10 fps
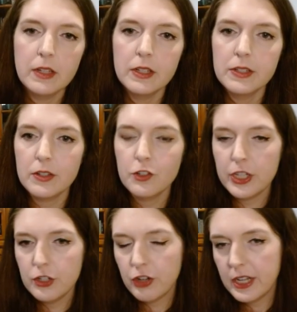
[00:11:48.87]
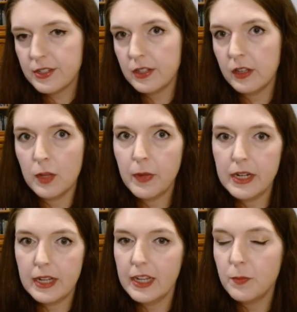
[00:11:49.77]
So she tries to kick my
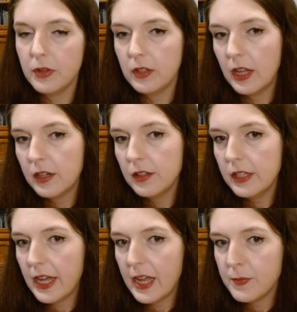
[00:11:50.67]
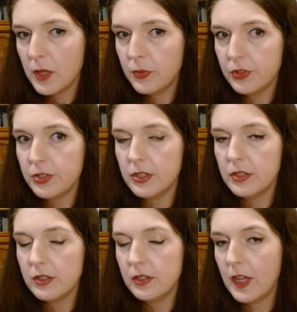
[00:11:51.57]
knight, but luckily I'm able to
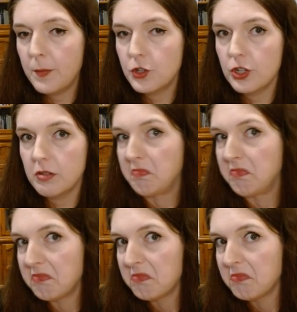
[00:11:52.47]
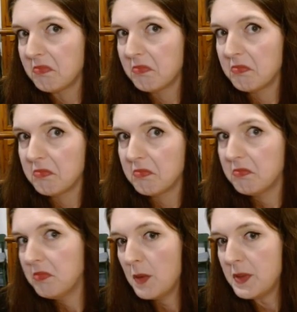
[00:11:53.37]
capture
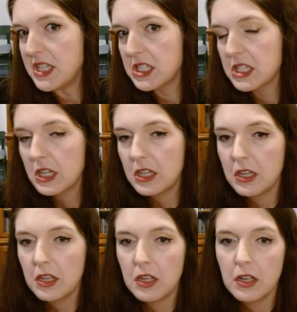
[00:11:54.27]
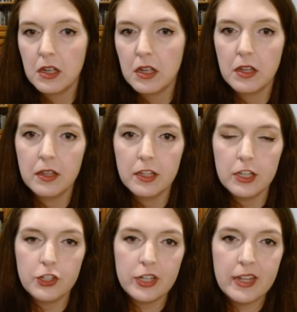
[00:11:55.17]
a piece.
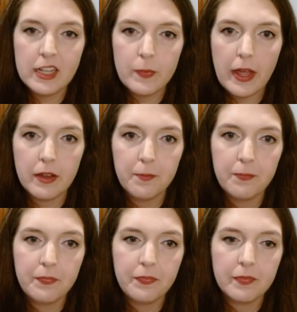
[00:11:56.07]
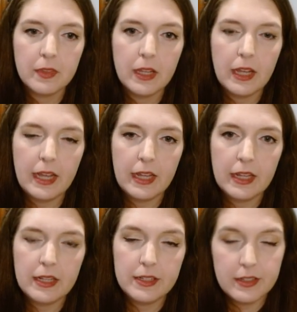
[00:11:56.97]
She takes back,
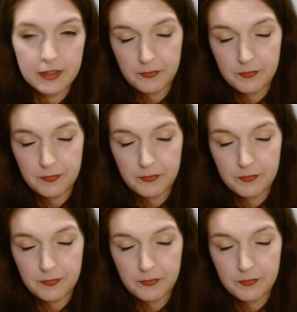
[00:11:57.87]
and